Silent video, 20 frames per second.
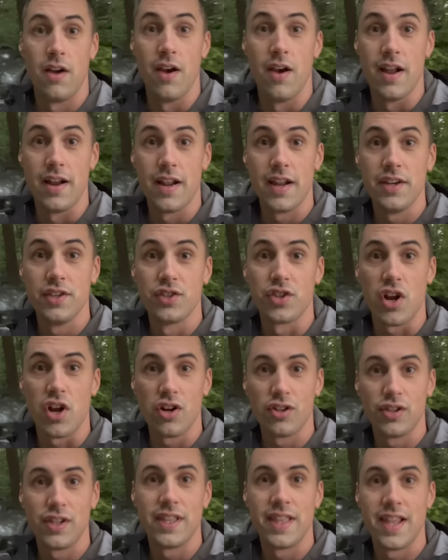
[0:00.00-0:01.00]
right, it is
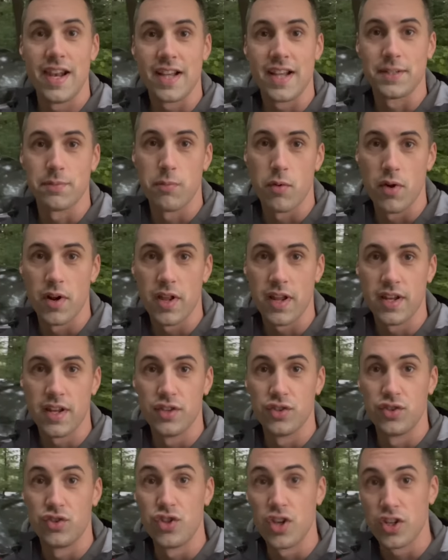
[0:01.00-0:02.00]
early the next morning. It
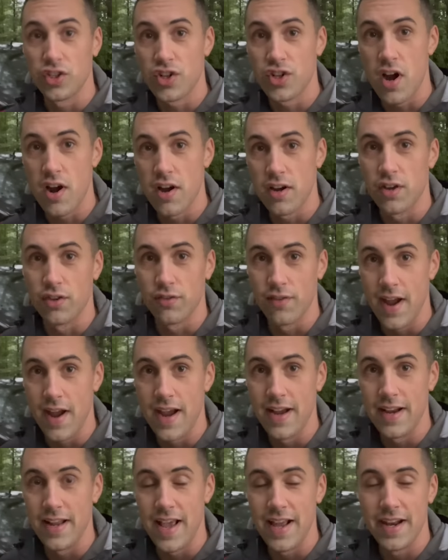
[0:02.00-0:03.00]
is just starting to
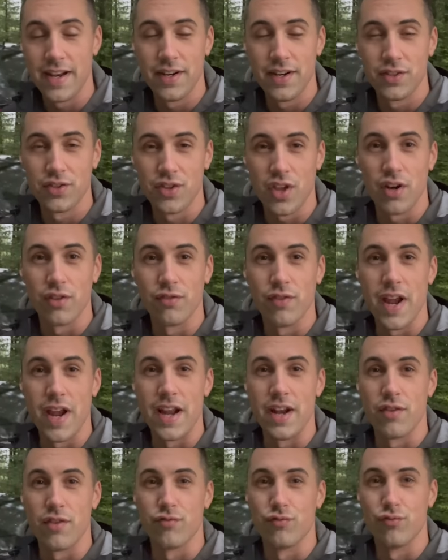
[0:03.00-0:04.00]
rain and it is gonna
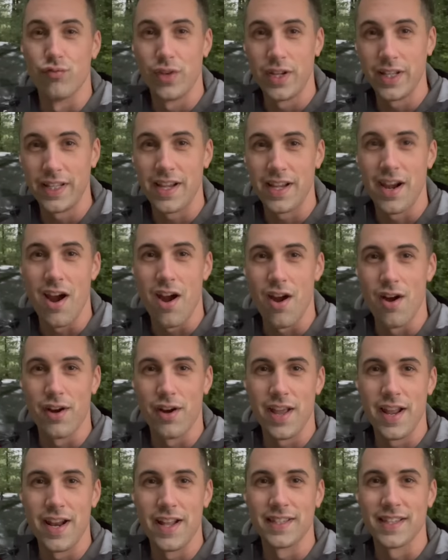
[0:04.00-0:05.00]
rain really hard
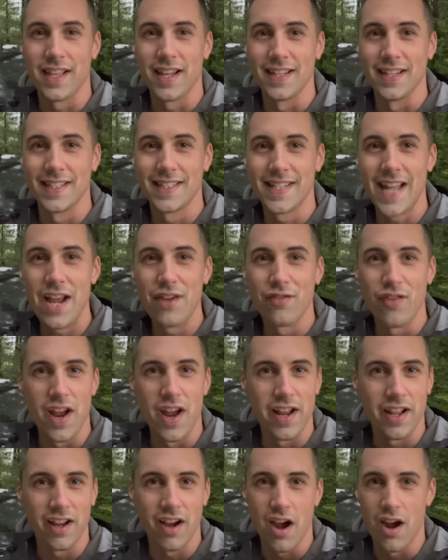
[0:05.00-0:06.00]
and it's gonna stay
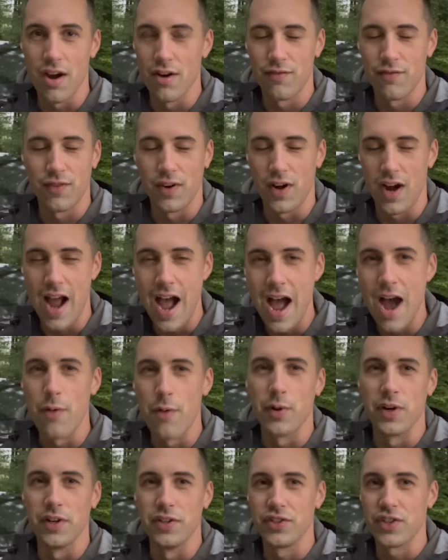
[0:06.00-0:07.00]
raining hard for
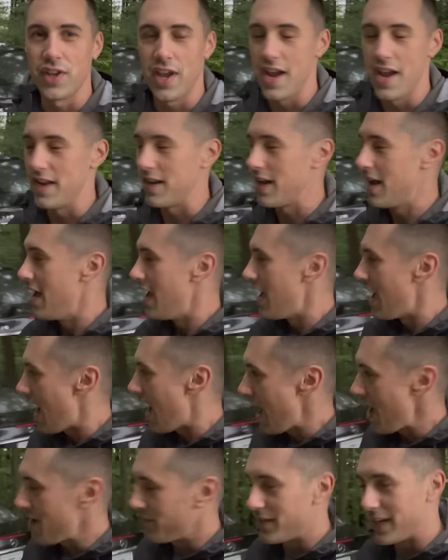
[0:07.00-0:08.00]
hours. And
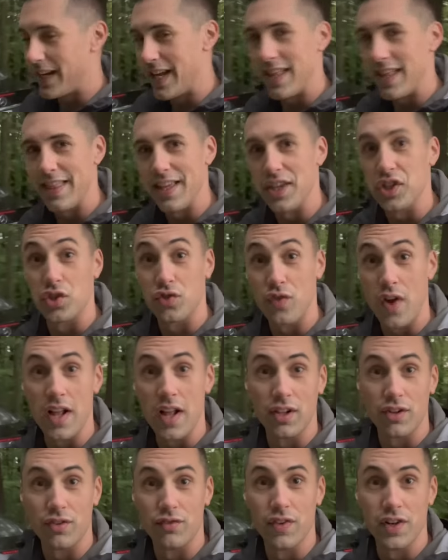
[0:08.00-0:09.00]
I have to get this
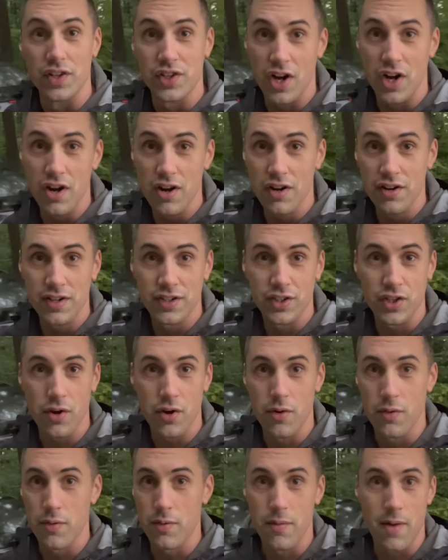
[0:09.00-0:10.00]
trailer returned,
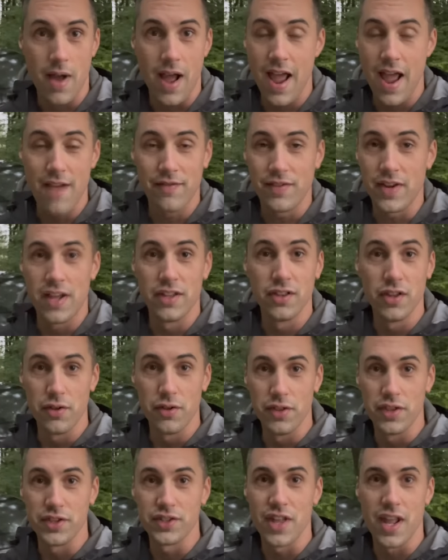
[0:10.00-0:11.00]
so I have to unload
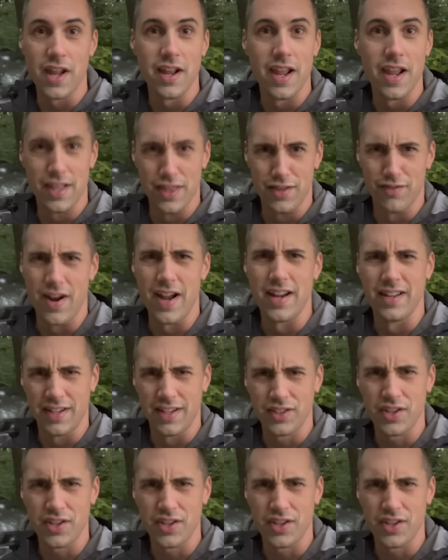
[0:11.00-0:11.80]
this thing in the rain. Let's